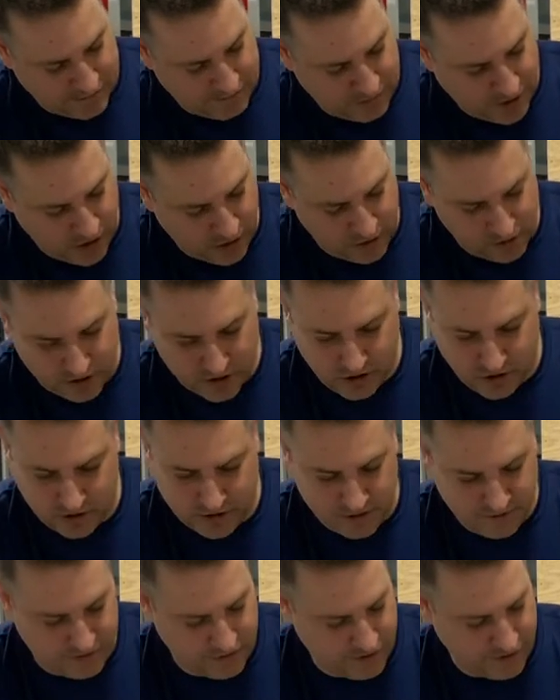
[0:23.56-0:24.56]

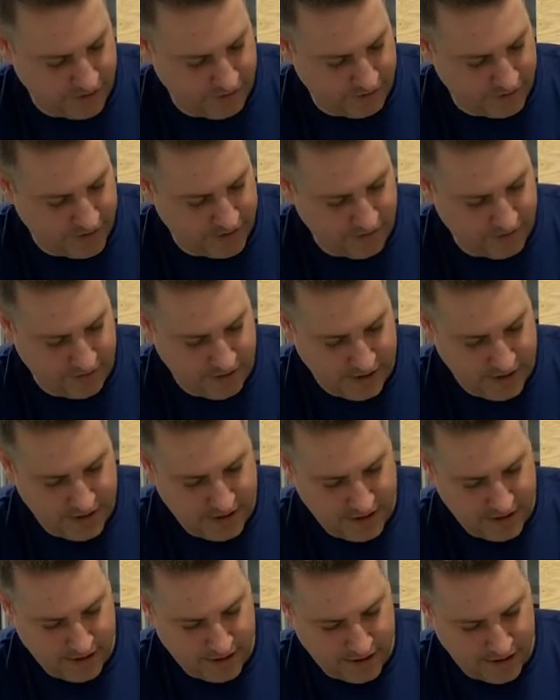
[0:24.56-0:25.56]
powder-coated surface.
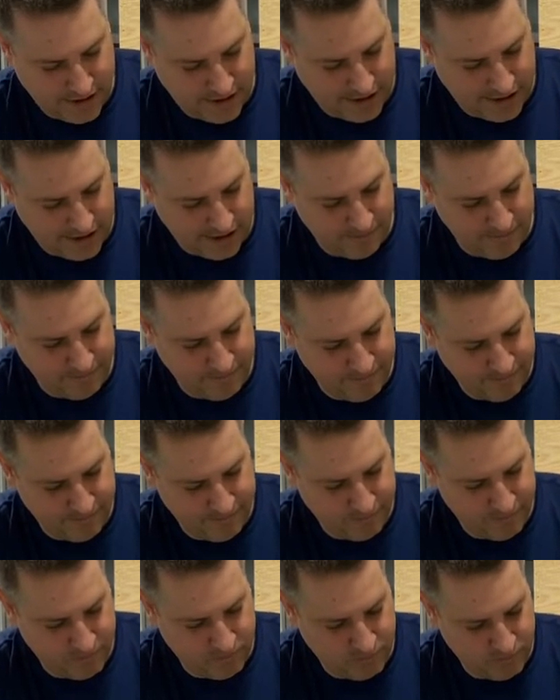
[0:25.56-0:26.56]

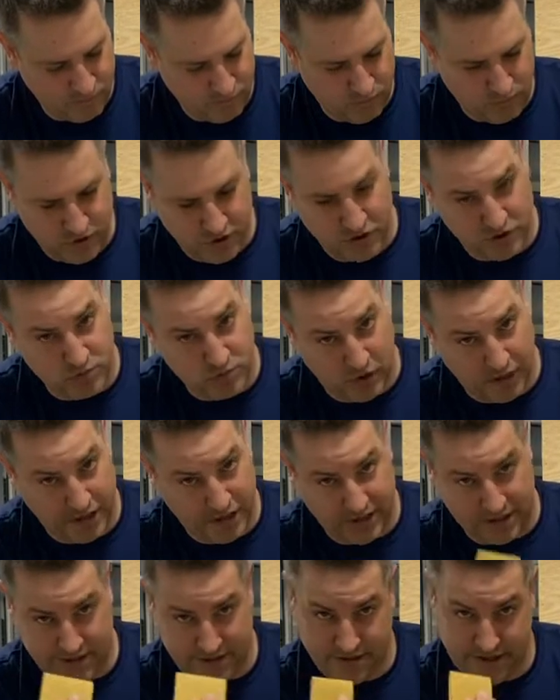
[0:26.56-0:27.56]
We just want
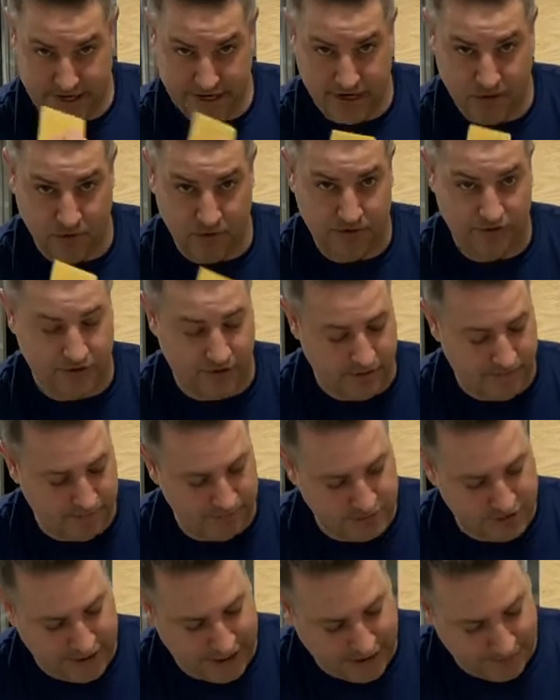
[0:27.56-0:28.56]
to hit it with
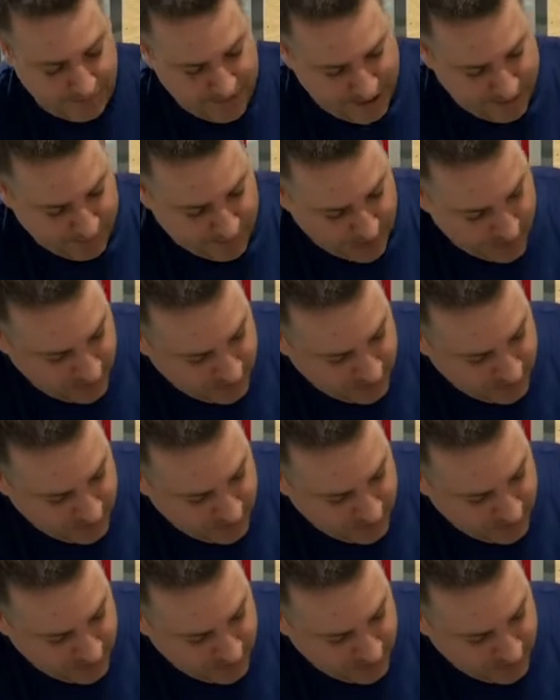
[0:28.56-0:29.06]
some sandpaper